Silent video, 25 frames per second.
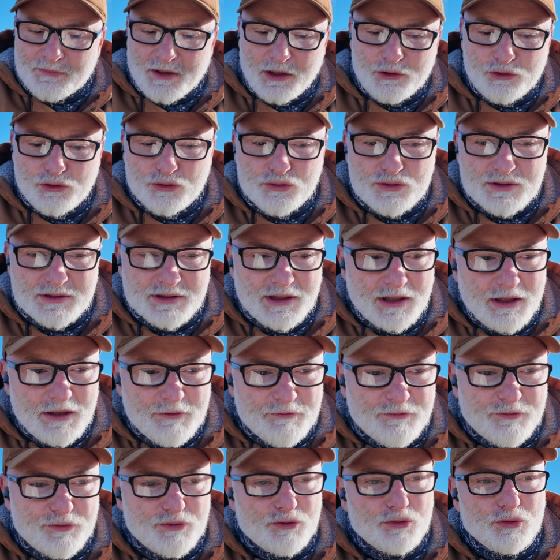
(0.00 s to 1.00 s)
you see
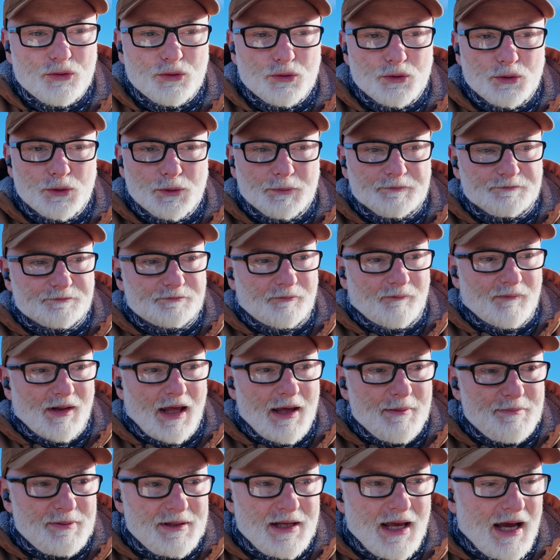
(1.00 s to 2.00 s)
through
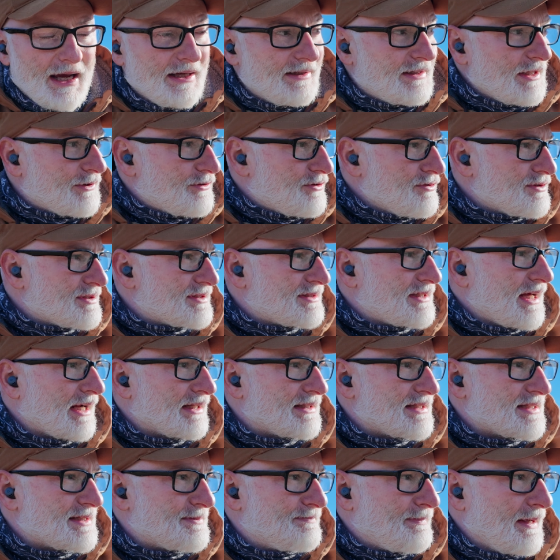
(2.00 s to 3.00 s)
API that you
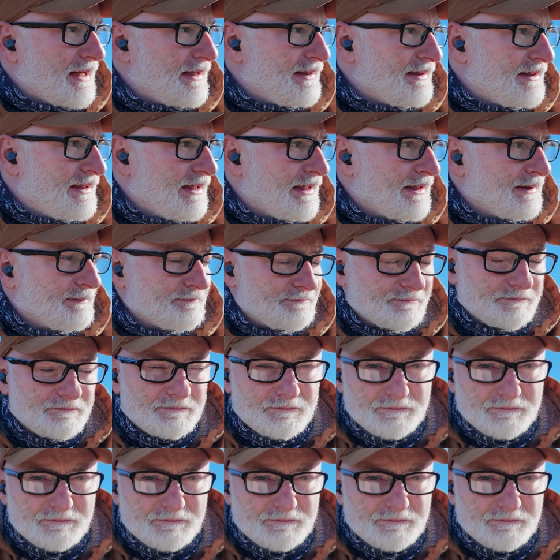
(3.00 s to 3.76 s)
start spending.